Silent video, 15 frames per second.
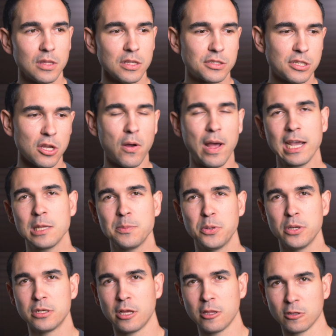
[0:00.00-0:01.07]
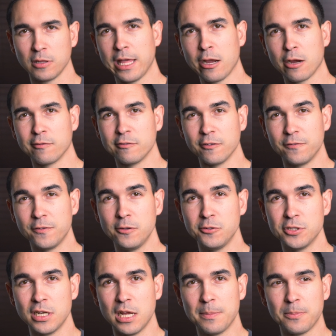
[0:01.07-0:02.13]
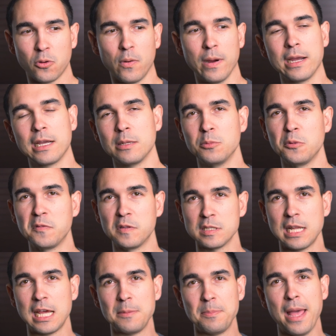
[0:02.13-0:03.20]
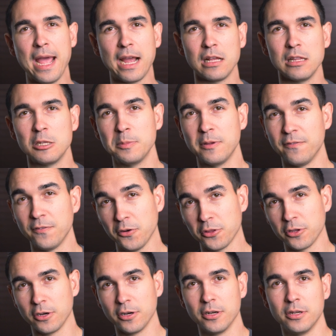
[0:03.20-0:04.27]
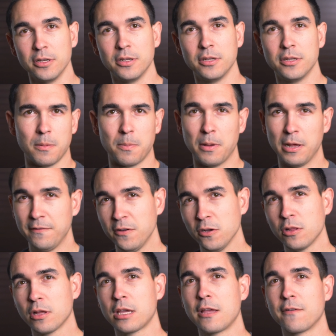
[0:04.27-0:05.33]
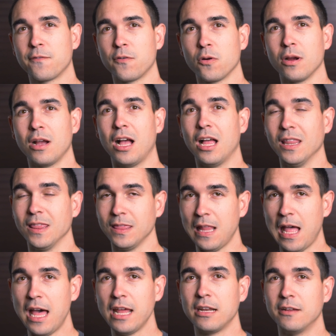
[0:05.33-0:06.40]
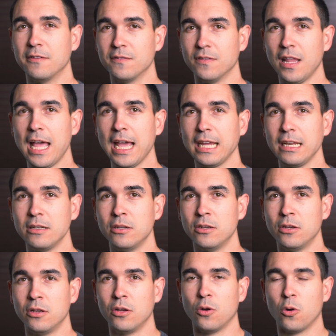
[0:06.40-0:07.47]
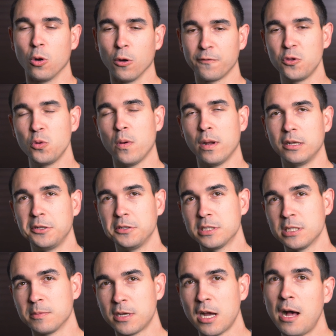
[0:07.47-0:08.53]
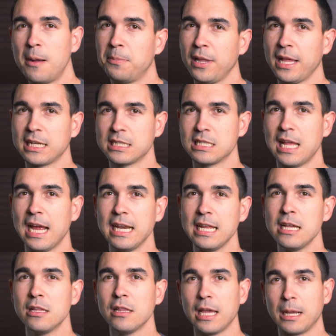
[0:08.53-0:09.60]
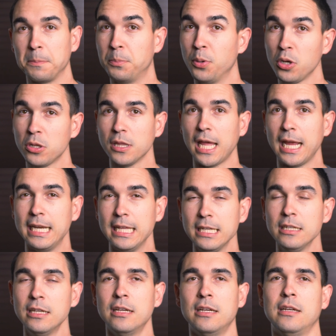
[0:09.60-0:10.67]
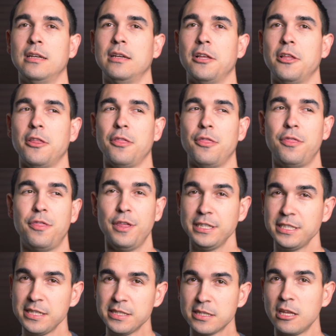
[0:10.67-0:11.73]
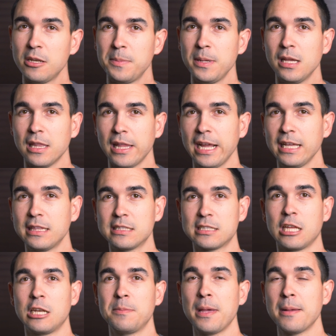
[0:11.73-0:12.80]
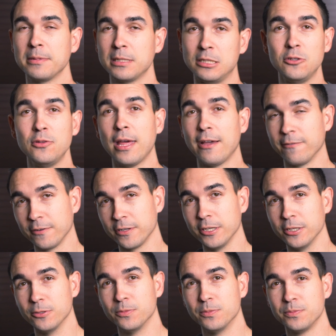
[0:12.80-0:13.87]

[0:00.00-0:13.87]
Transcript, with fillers: So I could put another layer of diffusion up, or I could move this light back a little bit further. But if you're looking for a lot of light, or if you want to do some complex lighting like book lighting, this is going to be a light that's going to be able to do that for you.